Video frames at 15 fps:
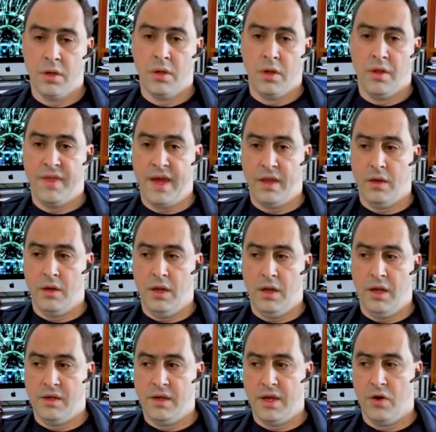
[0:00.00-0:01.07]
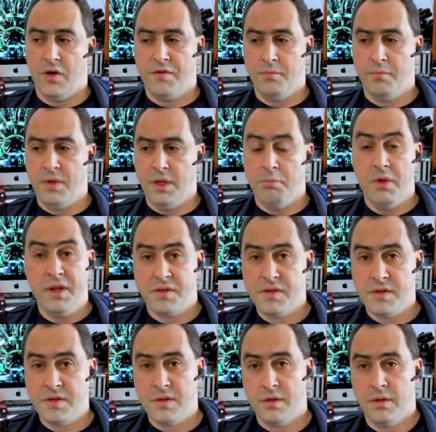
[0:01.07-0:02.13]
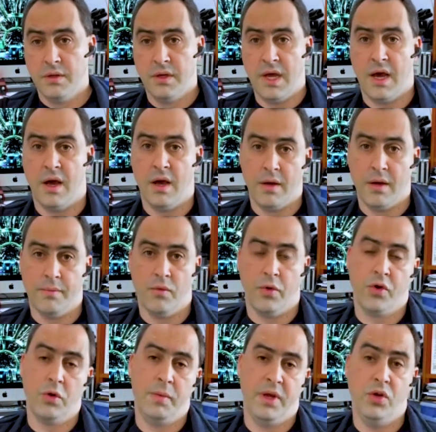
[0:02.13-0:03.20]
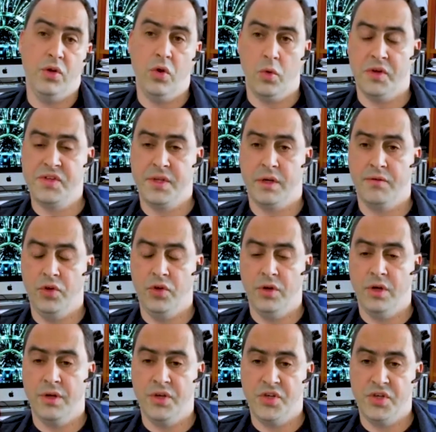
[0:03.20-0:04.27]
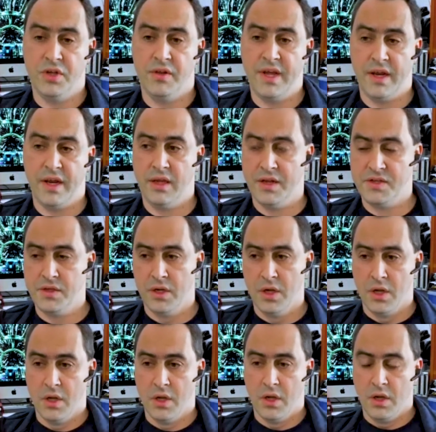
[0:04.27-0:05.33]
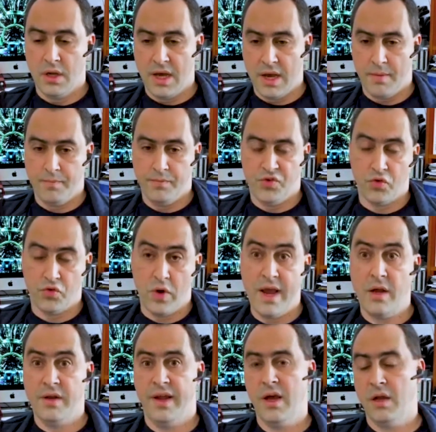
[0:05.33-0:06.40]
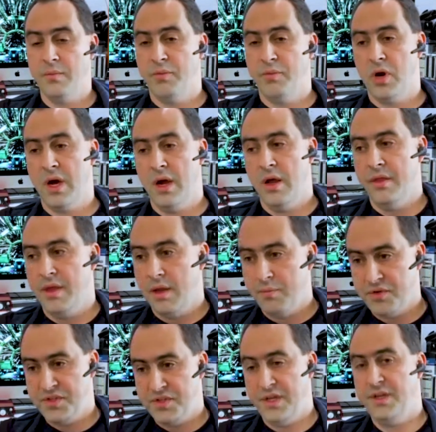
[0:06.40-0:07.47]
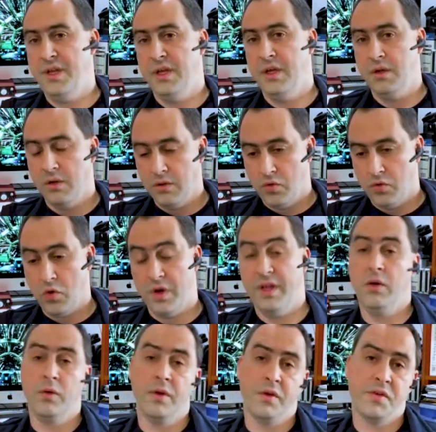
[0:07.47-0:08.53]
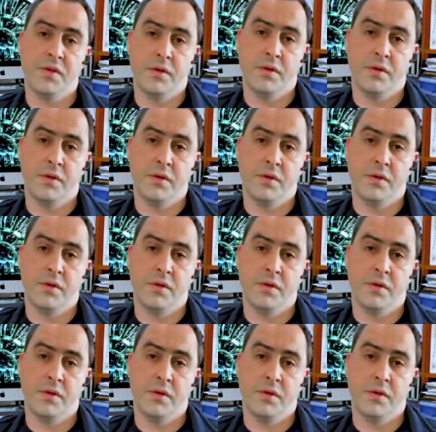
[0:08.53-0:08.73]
that it can often be missed, or it could be a new onset of a new condition that gets drowned out by their presenting chronic illness.